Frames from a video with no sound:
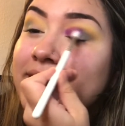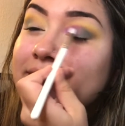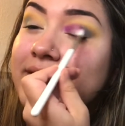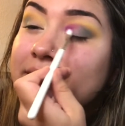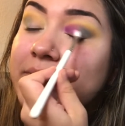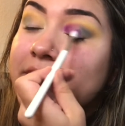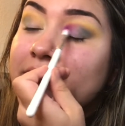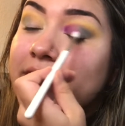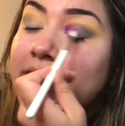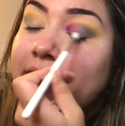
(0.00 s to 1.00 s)
I'm gonna
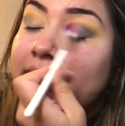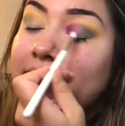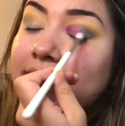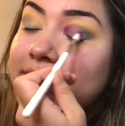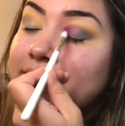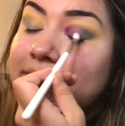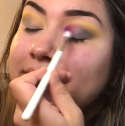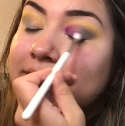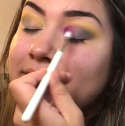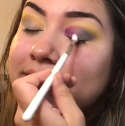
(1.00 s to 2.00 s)
look like
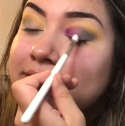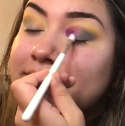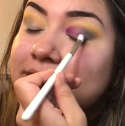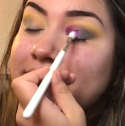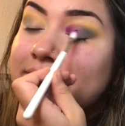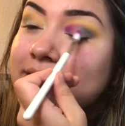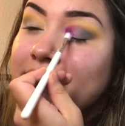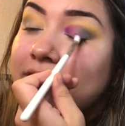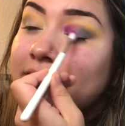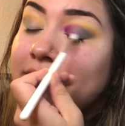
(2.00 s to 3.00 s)
just
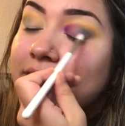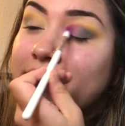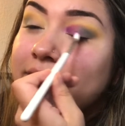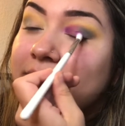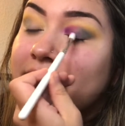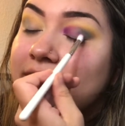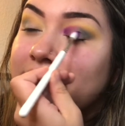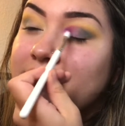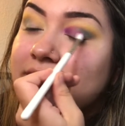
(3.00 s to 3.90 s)
hurt. Man.